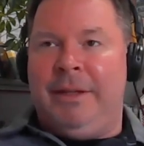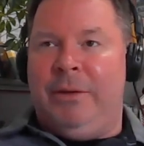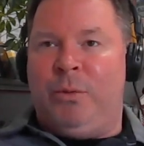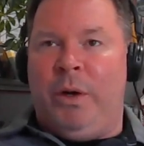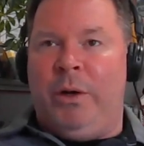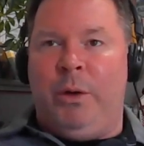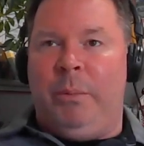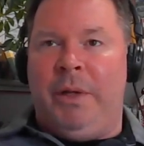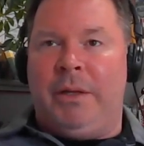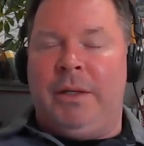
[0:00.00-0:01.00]
it's weird to
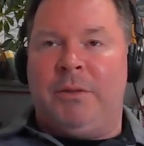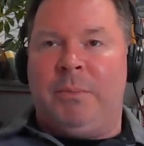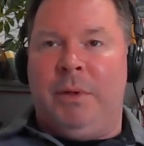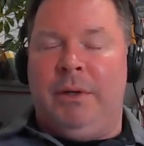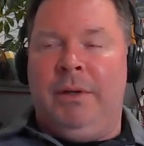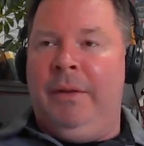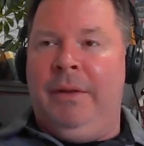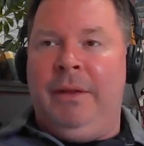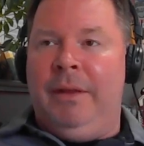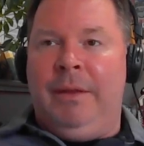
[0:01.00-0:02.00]
admit this, but
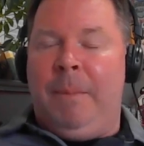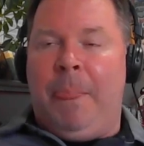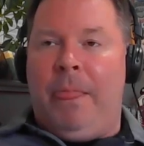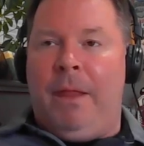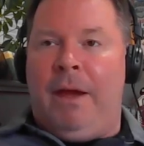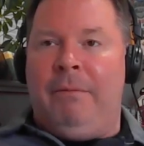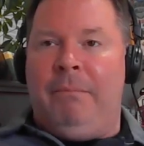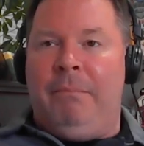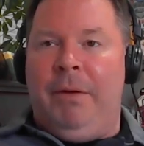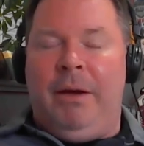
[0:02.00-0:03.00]

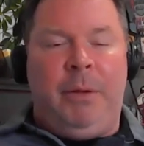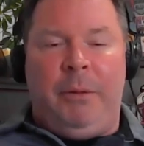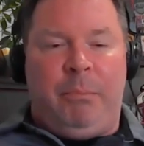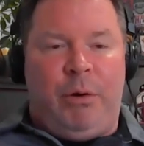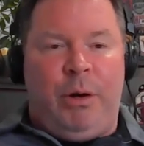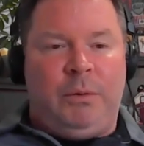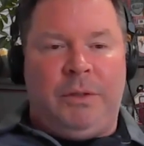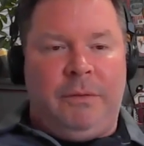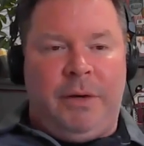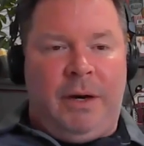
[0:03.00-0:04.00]
I've, I've been
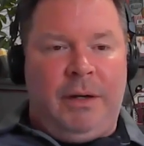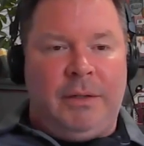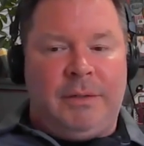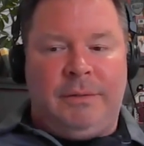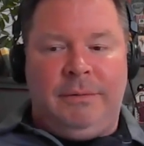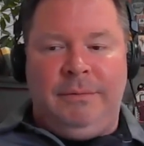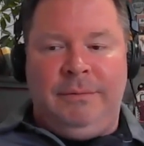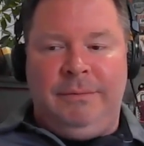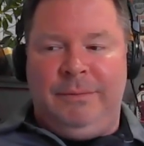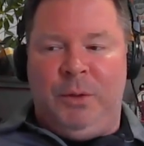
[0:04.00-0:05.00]
approached at various
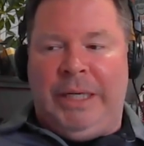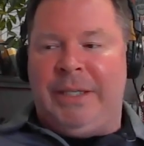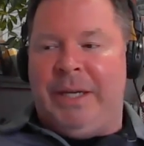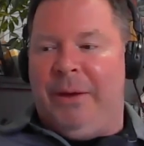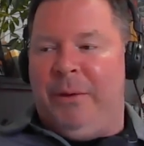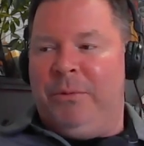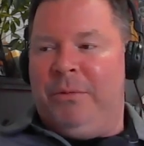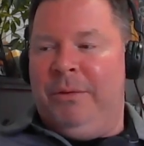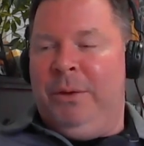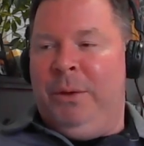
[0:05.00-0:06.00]

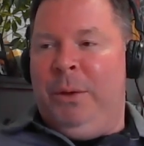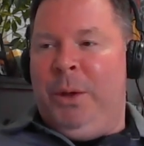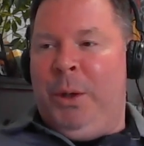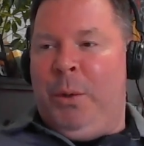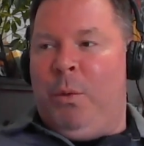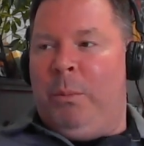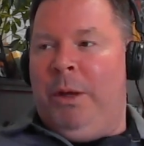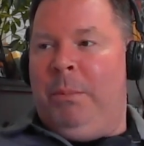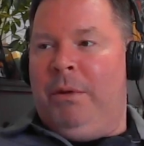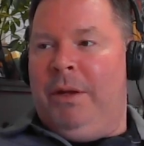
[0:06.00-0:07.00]
details where
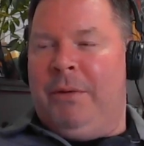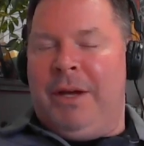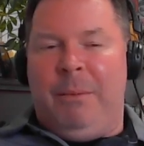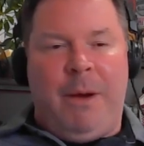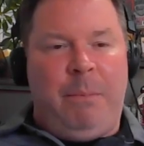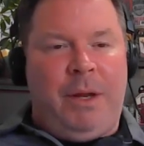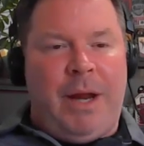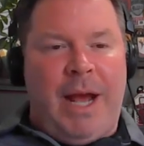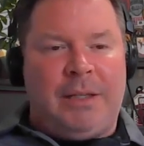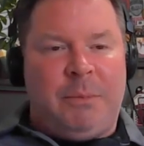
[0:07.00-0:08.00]
people have come up
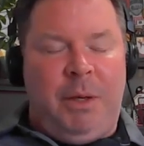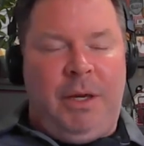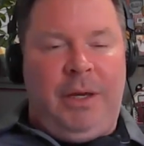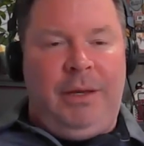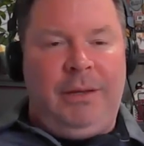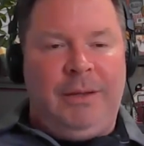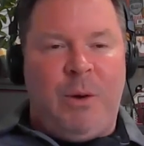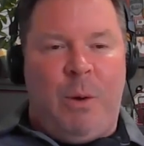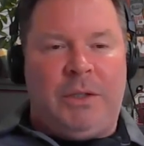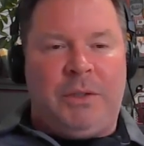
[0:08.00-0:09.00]
and asked me
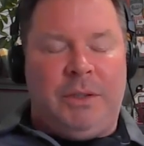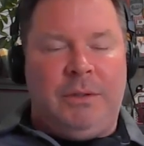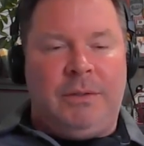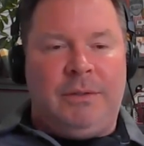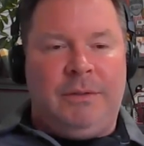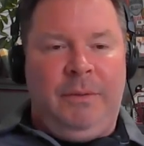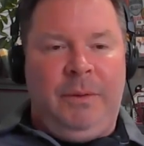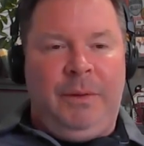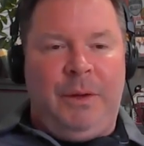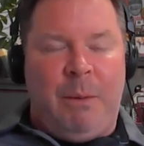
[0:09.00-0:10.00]
questions
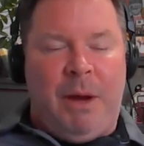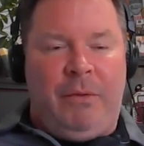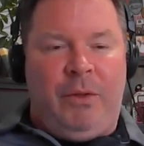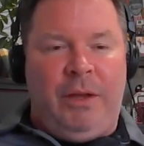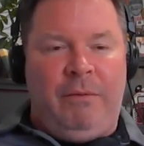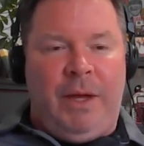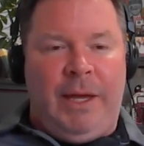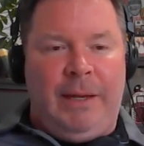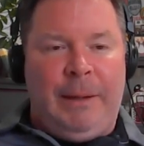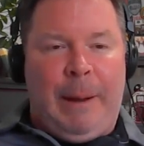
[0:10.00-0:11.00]
about the
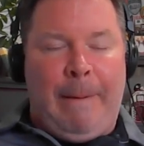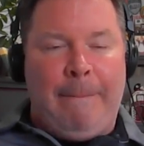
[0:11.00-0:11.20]
event.